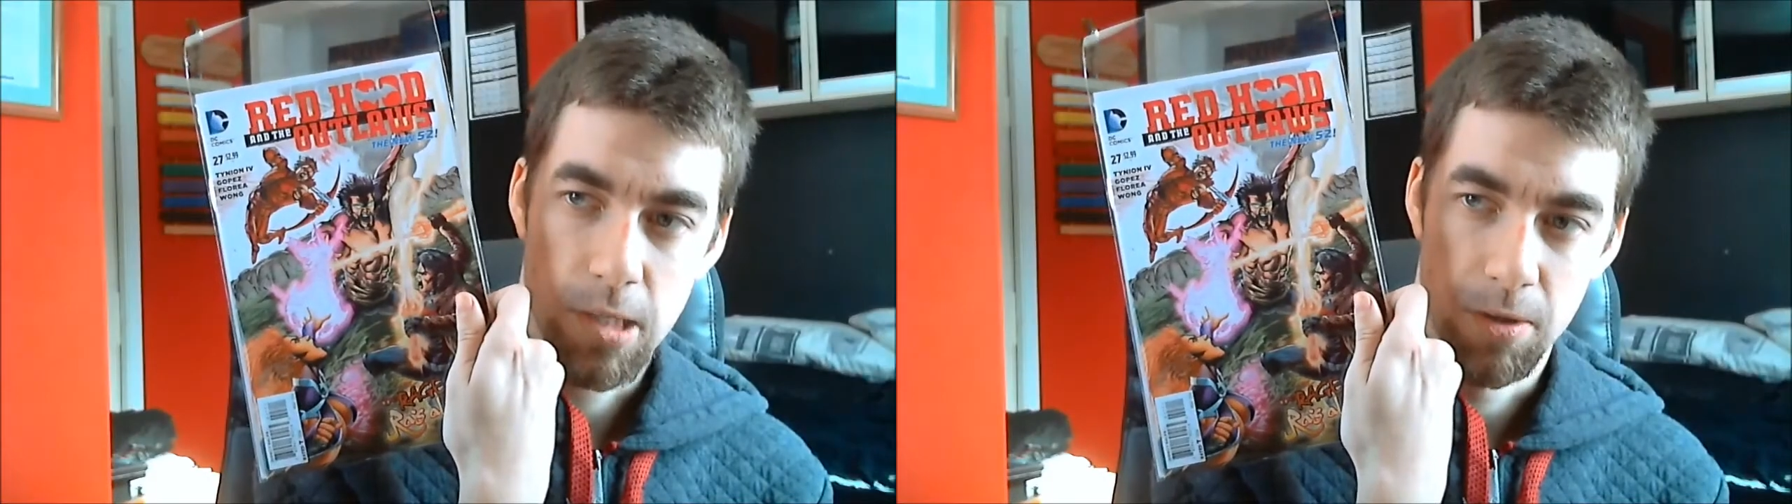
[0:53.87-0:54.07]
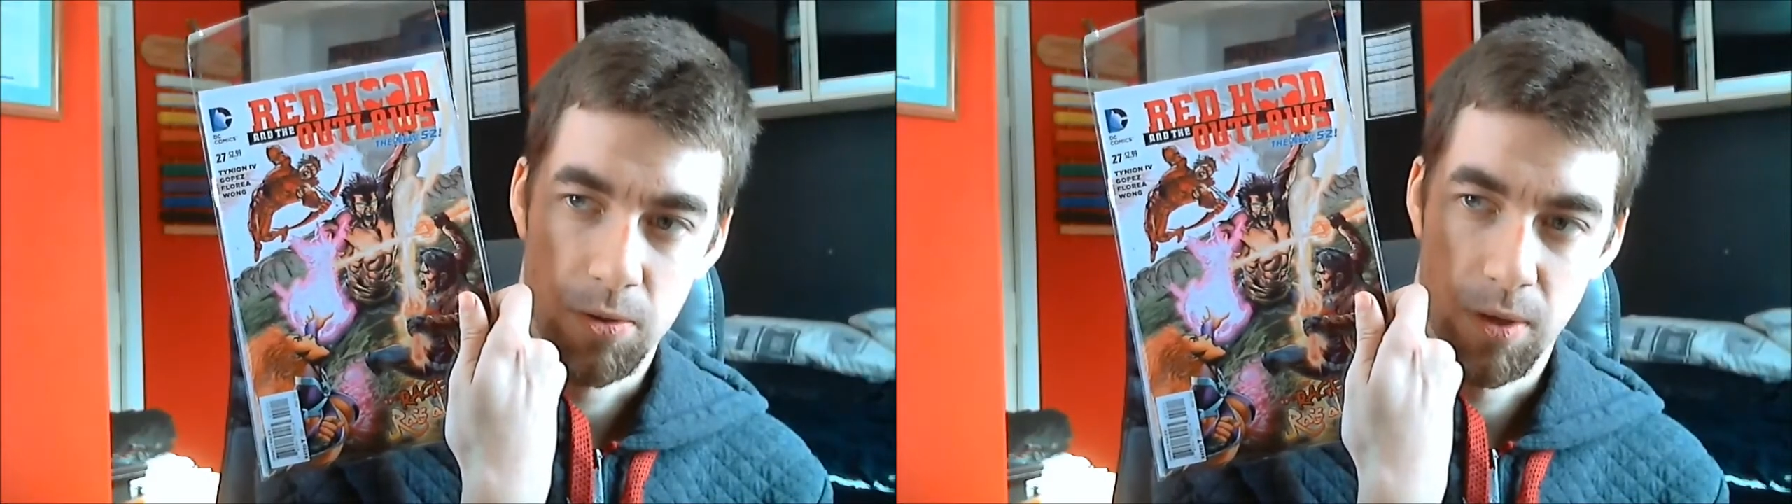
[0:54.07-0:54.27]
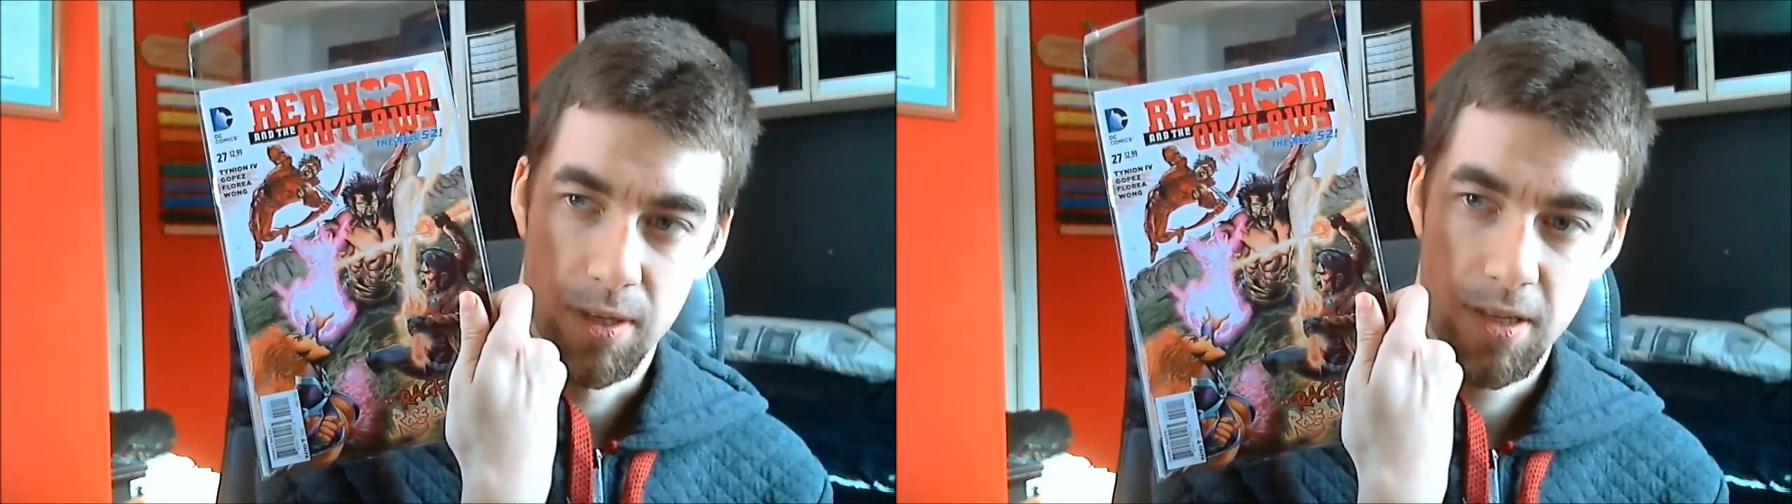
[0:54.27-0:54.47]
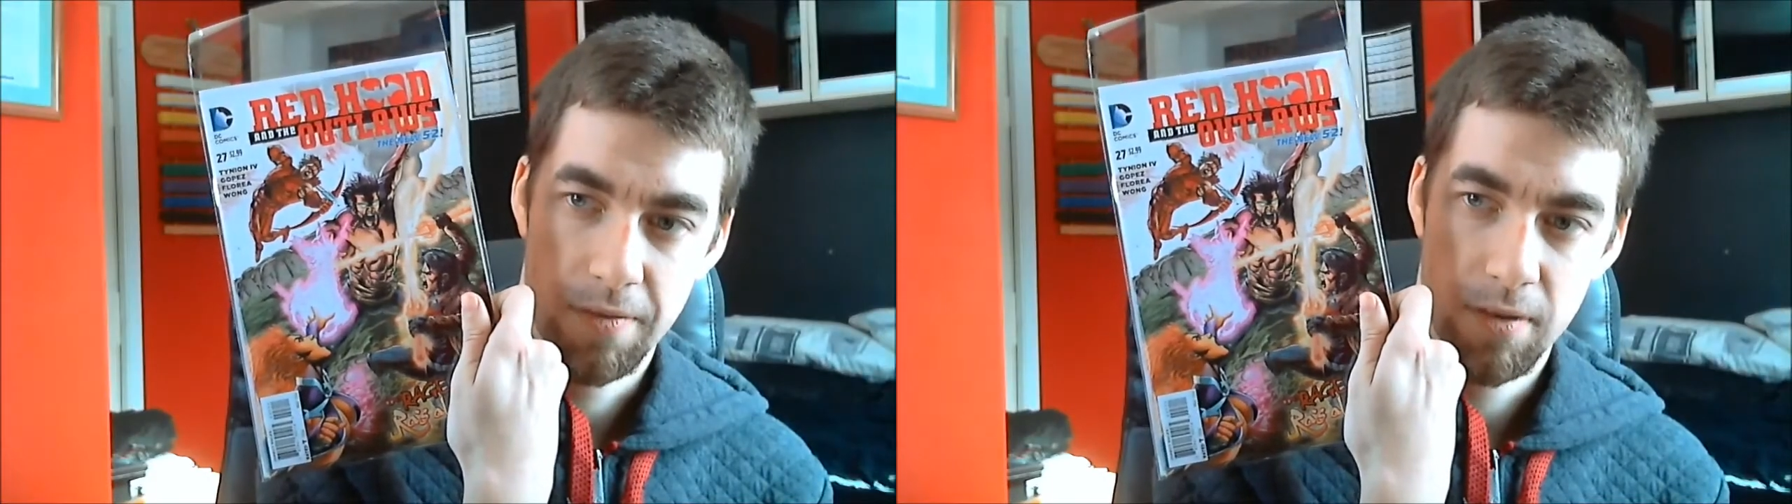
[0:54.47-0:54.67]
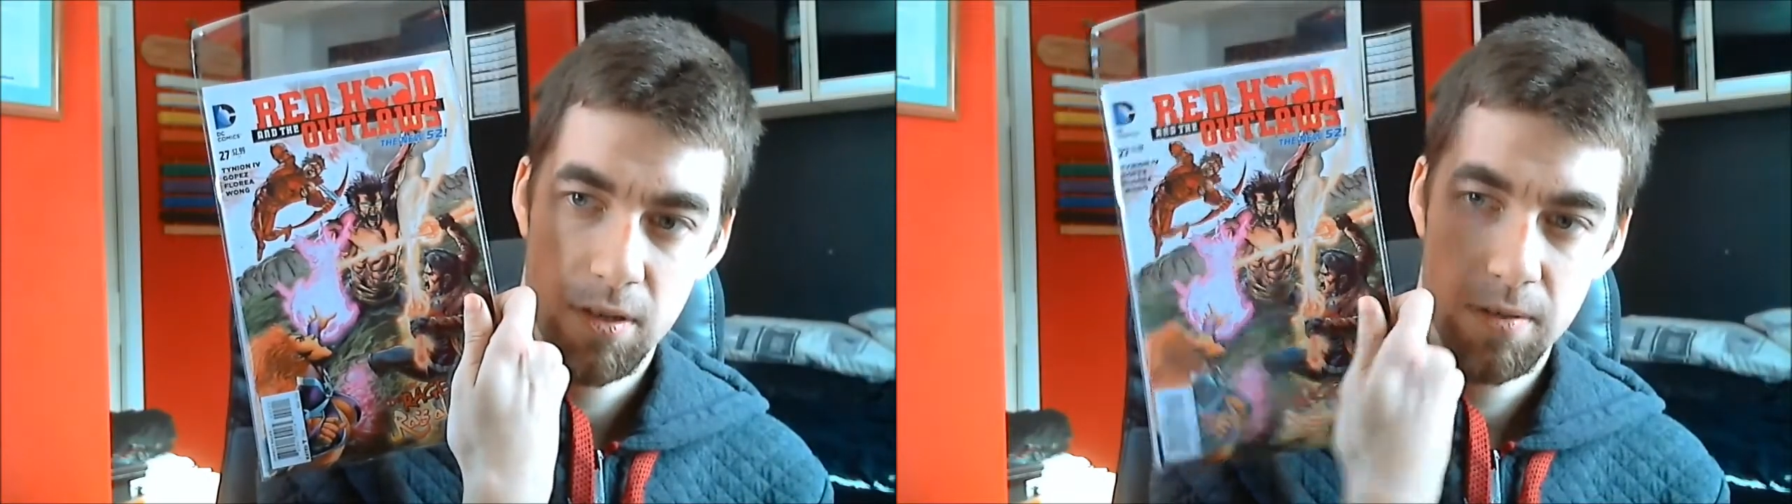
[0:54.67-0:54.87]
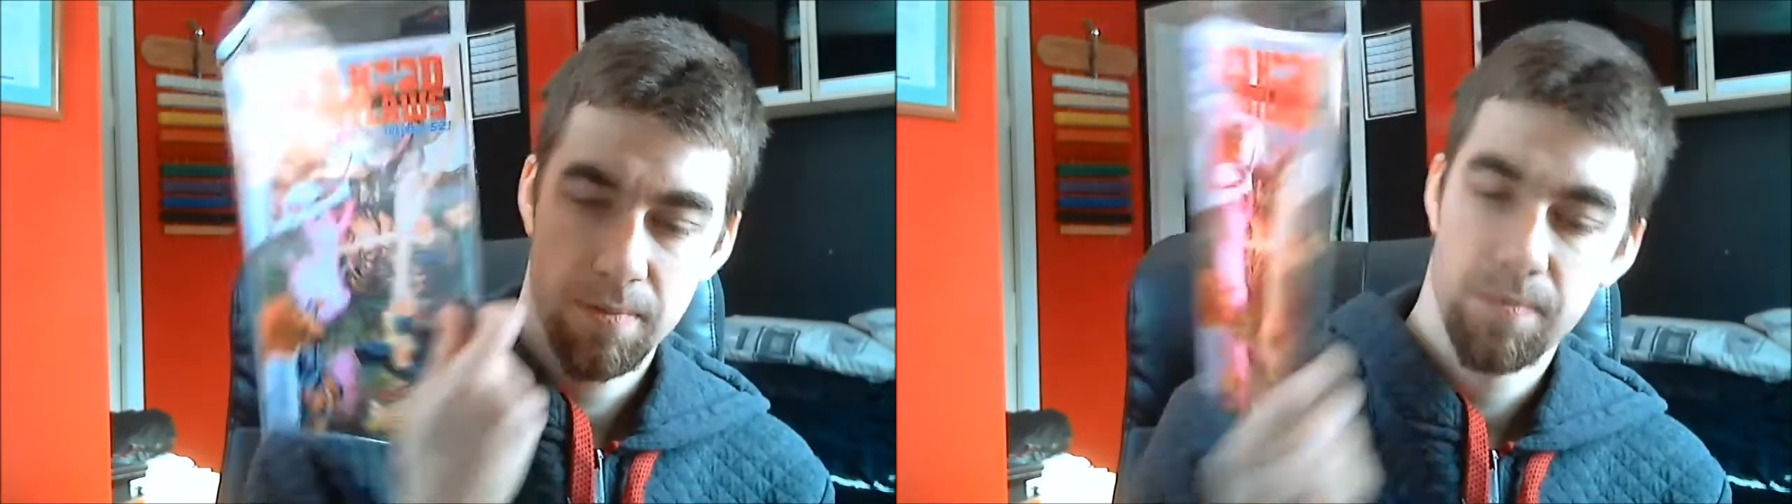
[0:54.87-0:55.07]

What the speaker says: number 27.